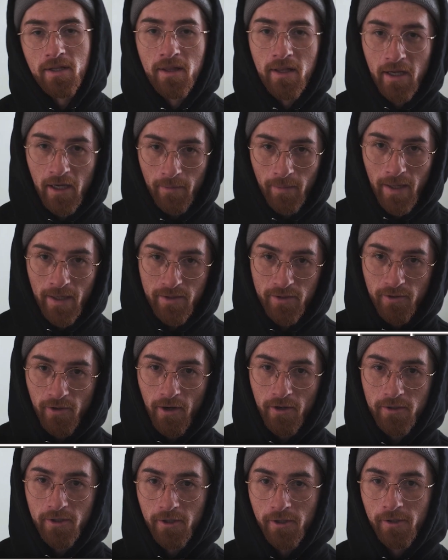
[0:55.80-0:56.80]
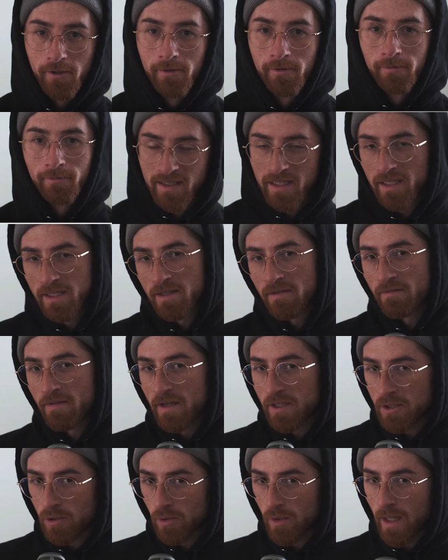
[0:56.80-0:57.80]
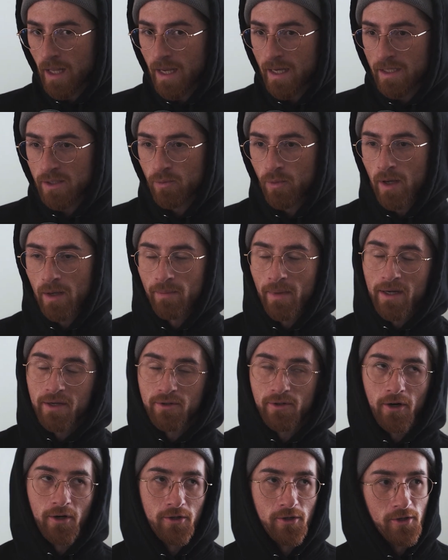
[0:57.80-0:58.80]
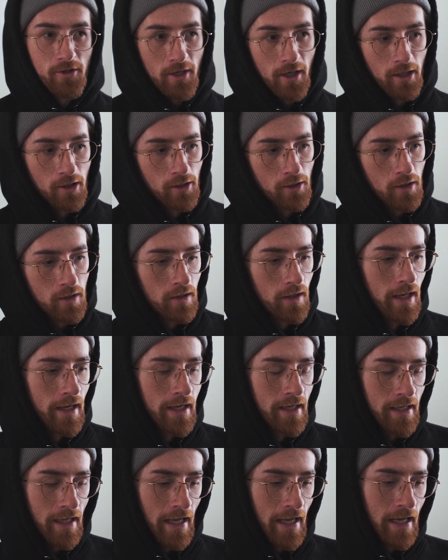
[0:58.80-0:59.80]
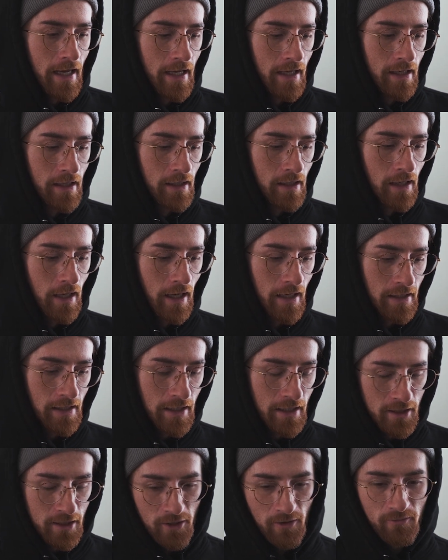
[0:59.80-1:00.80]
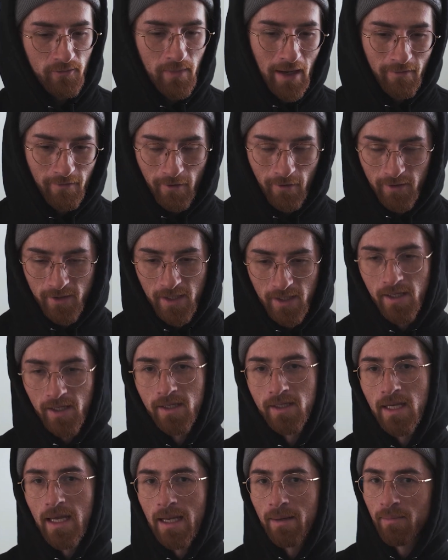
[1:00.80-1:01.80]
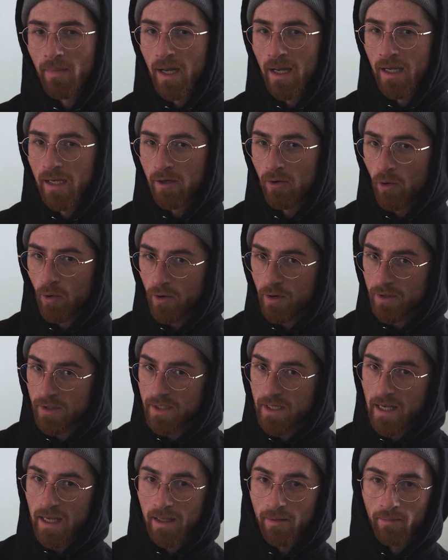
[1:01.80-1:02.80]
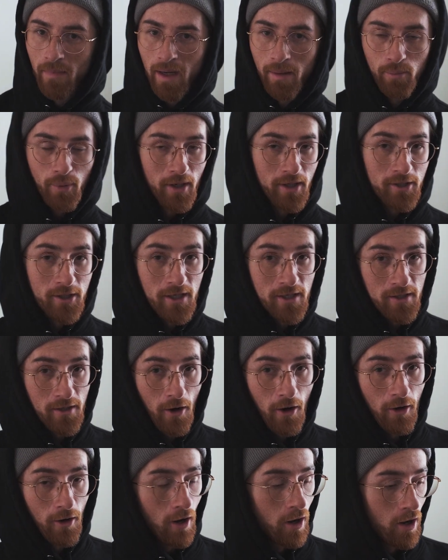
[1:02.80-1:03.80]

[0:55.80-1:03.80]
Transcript: to think about structure. I tend to visualize what my structure is going to look like, and each of my verses and my chorus and my bridges are